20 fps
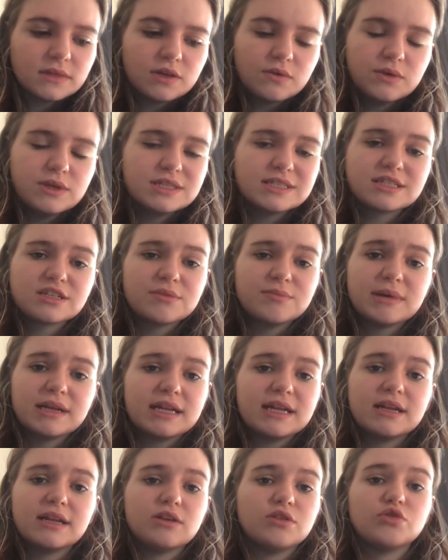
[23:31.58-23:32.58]
It's
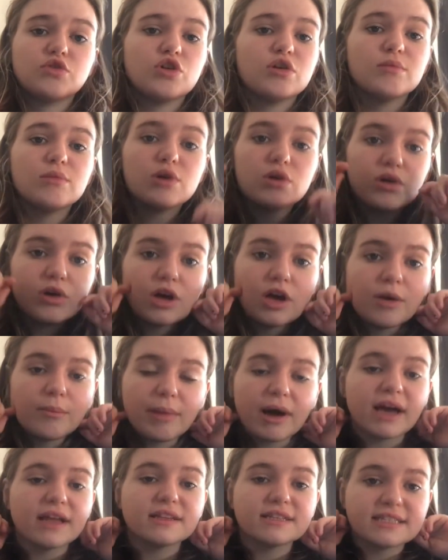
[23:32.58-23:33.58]
completely normal,
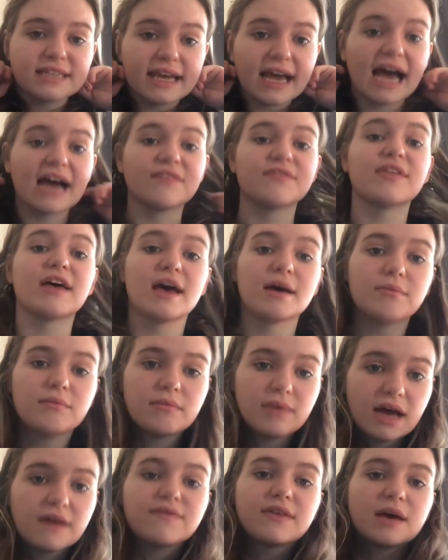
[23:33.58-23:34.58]
but I'd say have
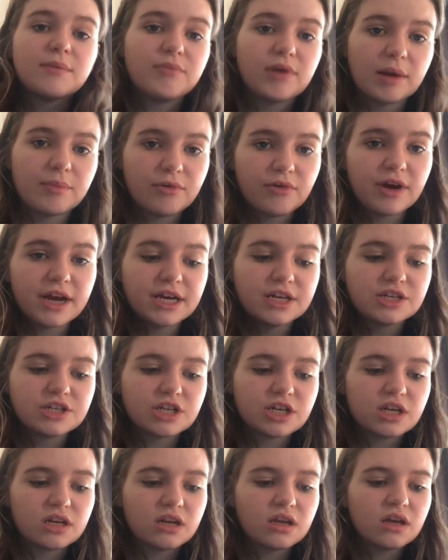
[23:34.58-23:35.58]
that
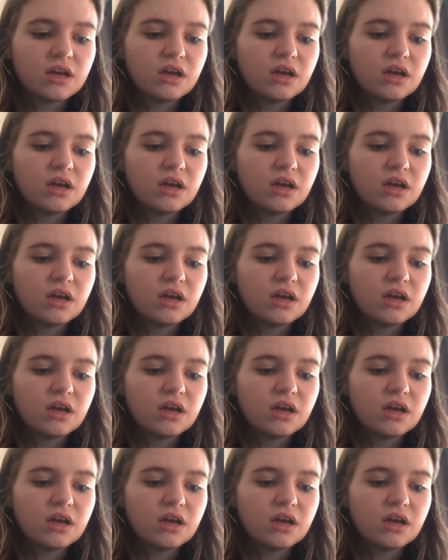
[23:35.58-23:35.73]
preparation.